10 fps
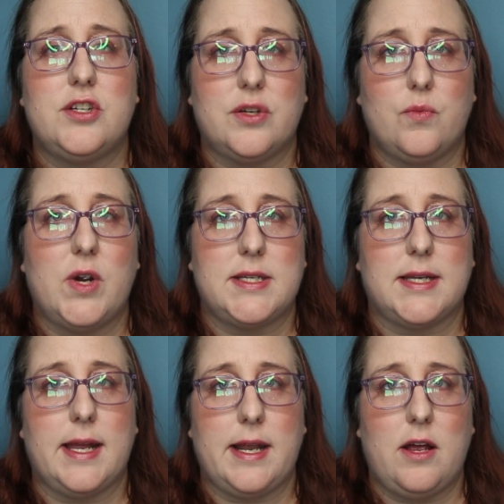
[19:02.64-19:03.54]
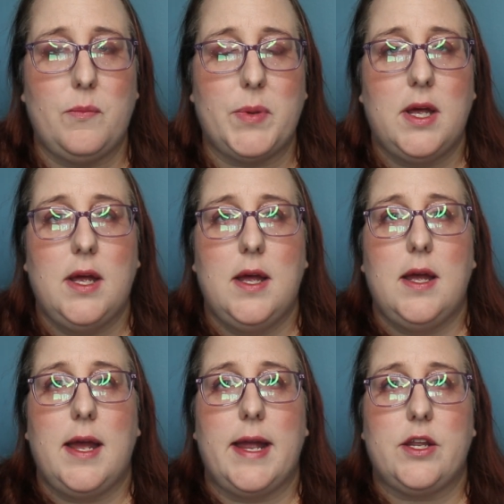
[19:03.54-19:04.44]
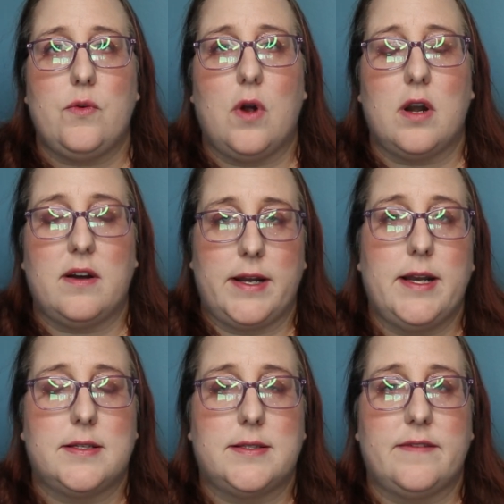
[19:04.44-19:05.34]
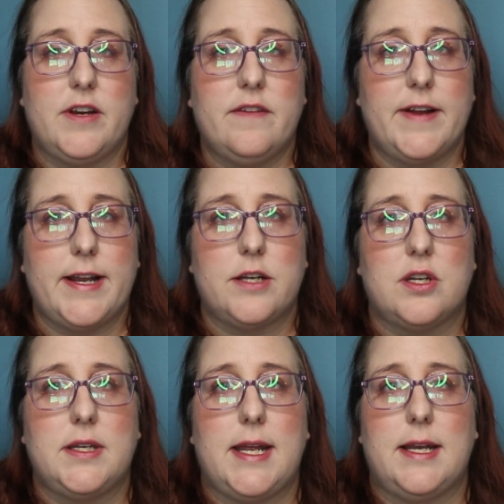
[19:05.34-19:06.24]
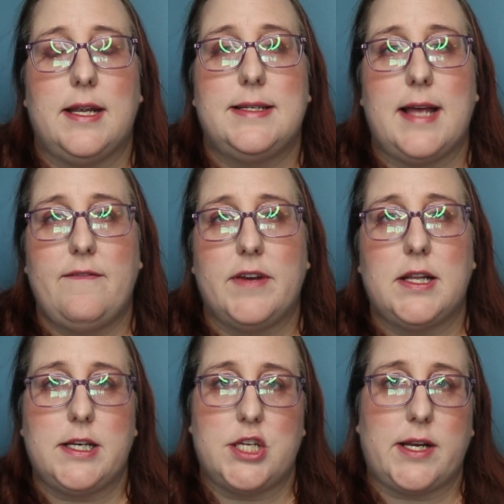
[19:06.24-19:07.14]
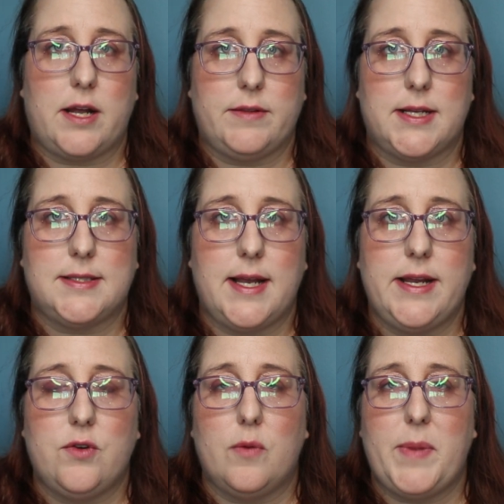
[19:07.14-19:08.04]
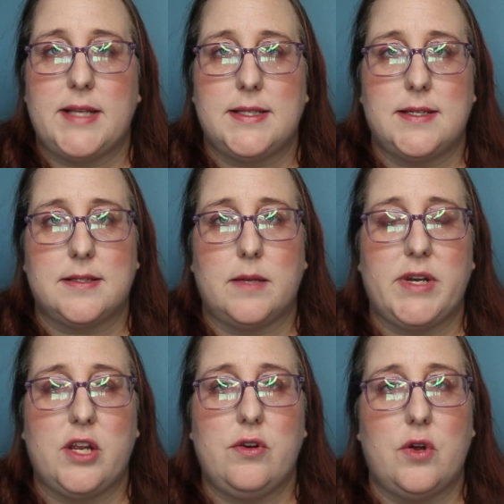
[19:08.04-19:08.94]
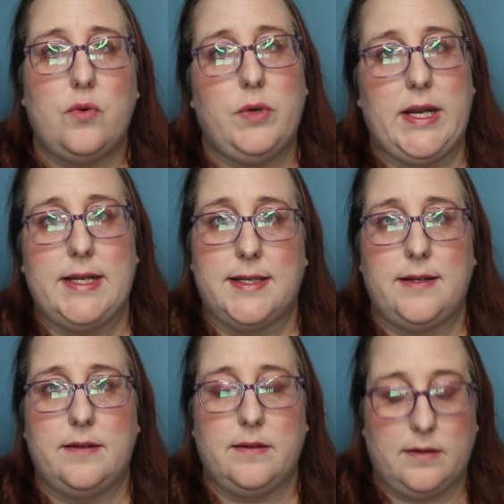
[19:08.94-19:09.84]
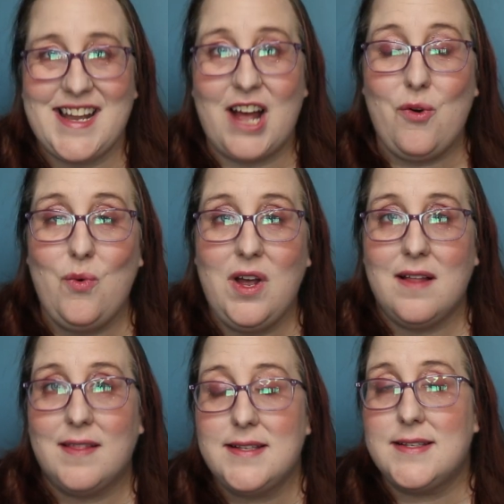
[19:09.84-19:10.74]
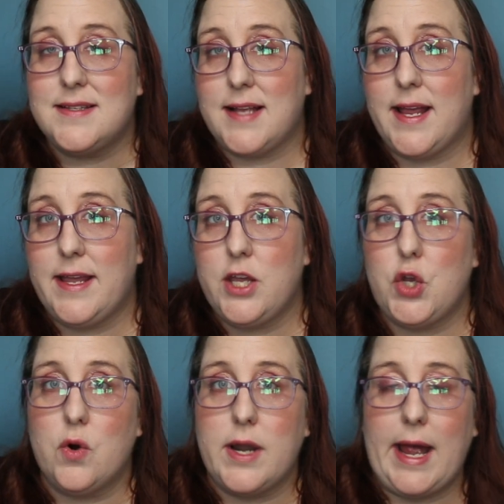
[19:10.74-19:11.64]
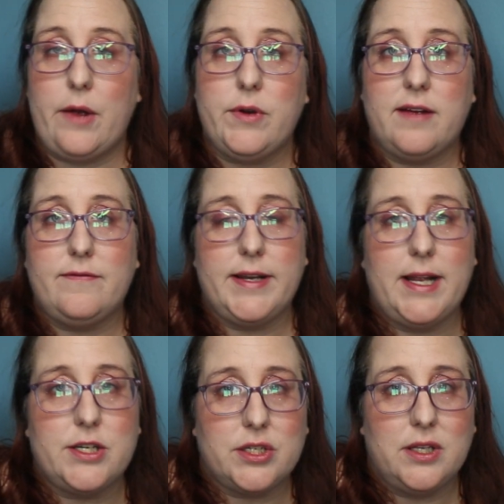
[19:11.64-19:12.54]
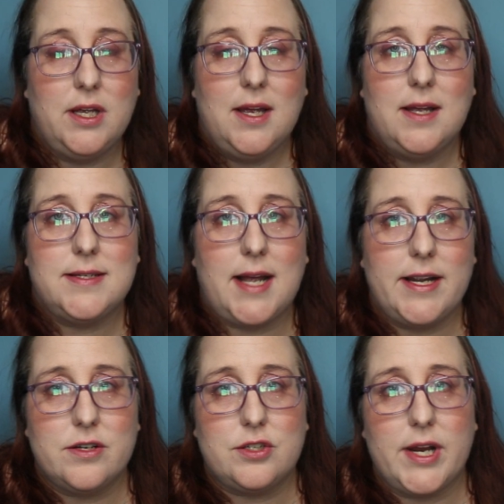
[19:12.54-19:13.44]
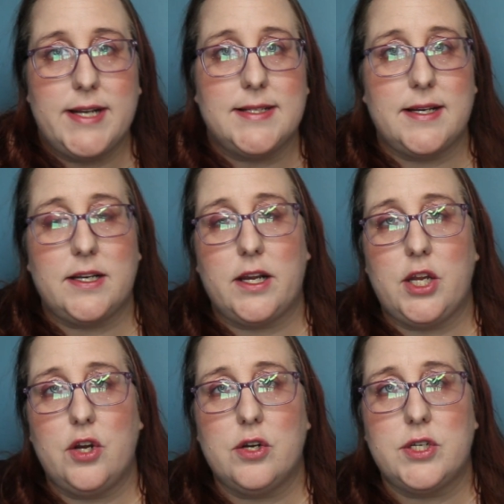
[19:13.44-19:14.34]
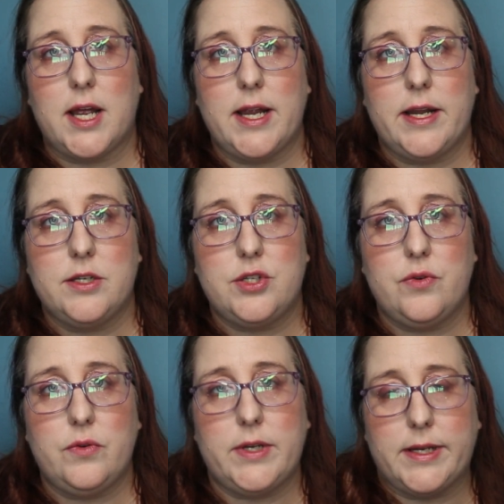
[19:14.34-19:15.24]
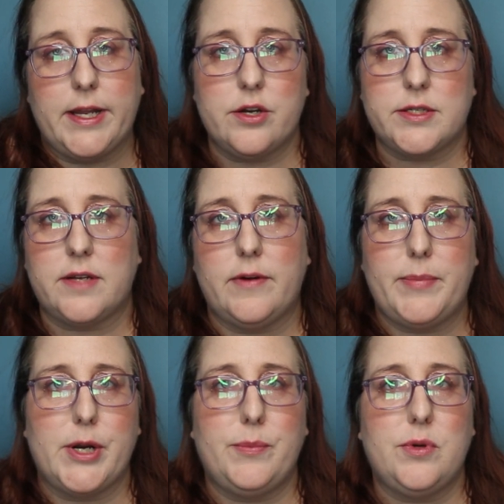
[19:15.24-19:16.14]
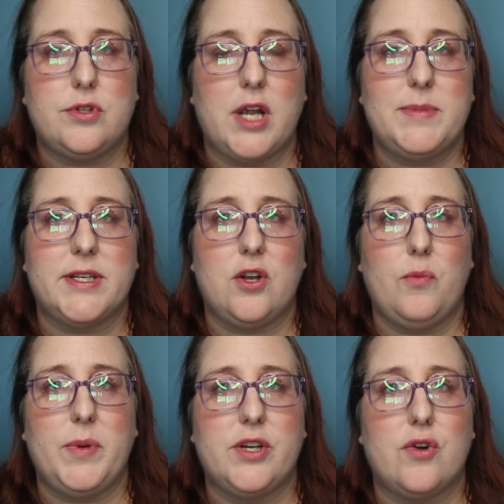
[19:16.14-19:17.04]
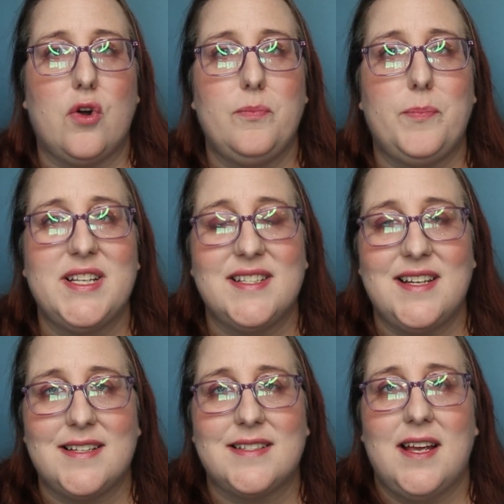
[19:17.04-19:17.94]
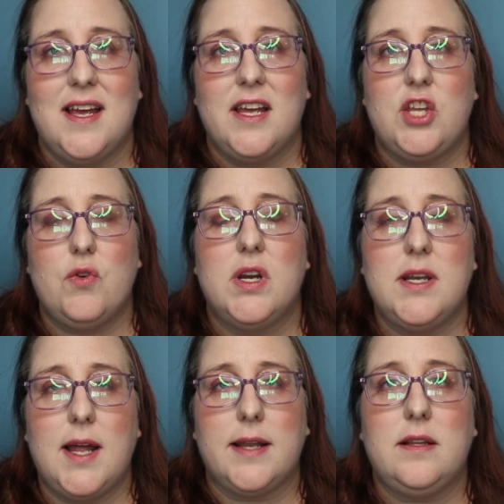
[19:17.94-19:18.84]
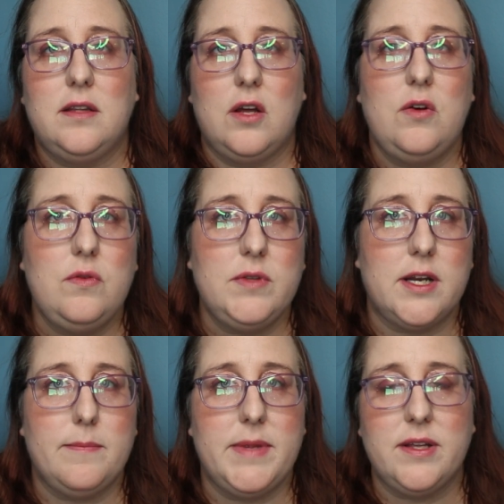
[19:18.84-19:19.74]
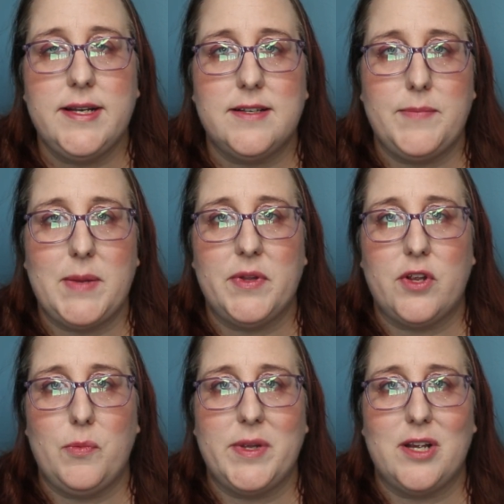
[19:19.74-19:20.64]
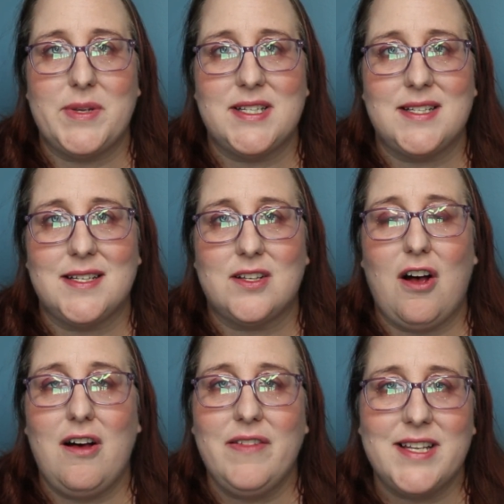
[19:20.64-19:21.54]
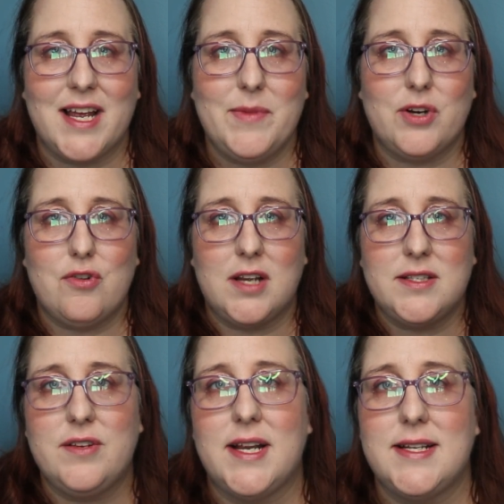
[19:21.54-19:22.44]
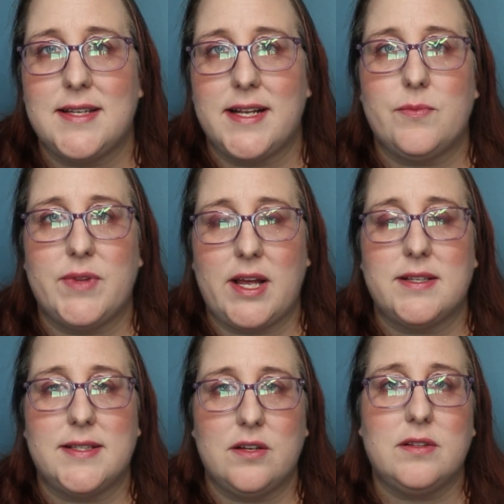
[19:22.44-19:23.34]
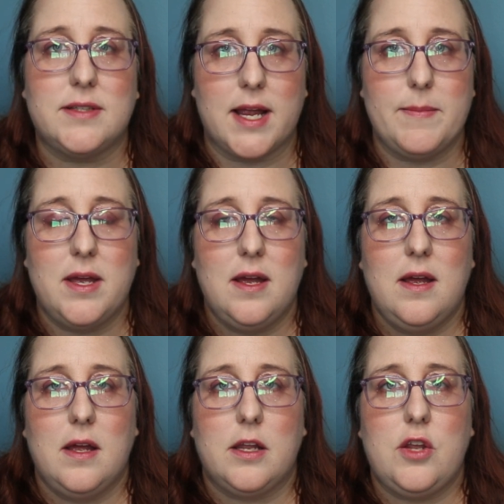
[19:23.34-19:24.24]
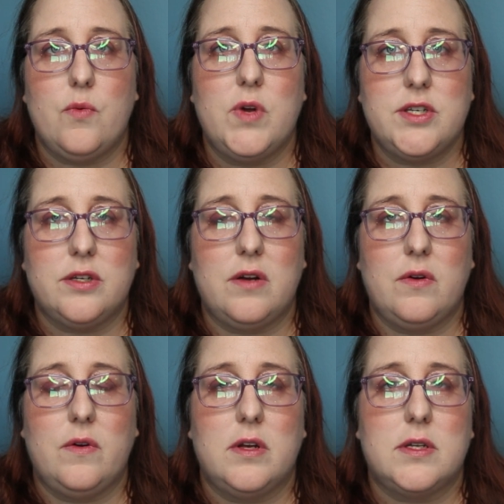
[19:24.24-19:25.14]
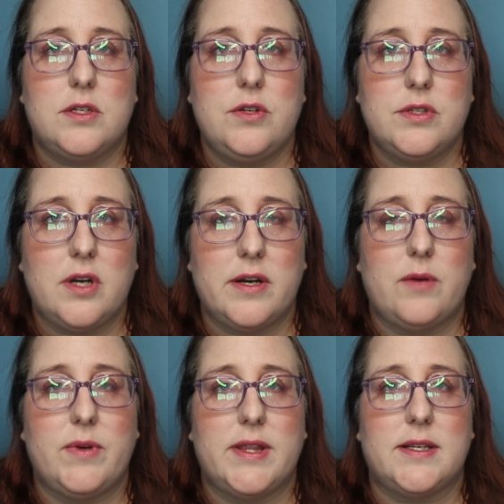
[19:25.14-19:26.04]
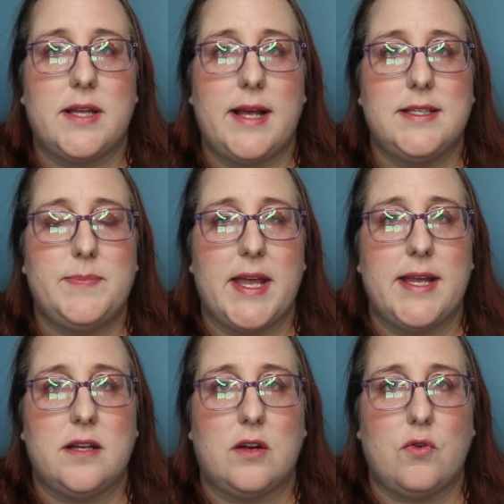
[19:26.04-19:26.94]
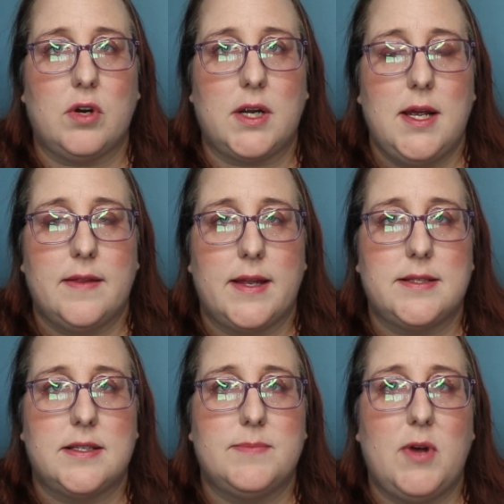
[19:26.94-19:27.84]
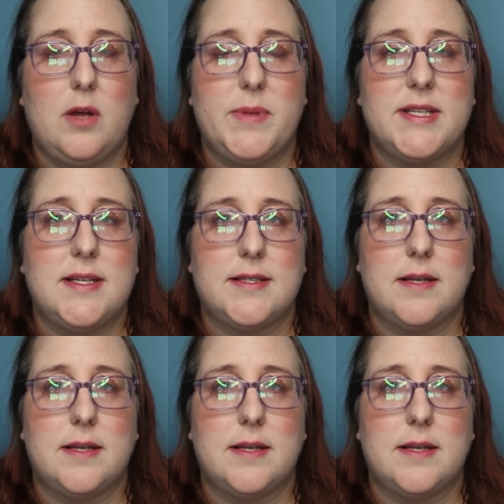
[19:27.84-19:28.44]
sure where to get help and you are in a severe financial need, definitely check out that site or pass it to somebody you know who needs it. Now, let's say you're out of financial dire straits and you're trying to get yourself up by your bootstraps and open your own business. You are not alone. There are millions of people that open their businesses all the time across the United States without a single dime. You want to go to start out with to sba.org. That is the Small Business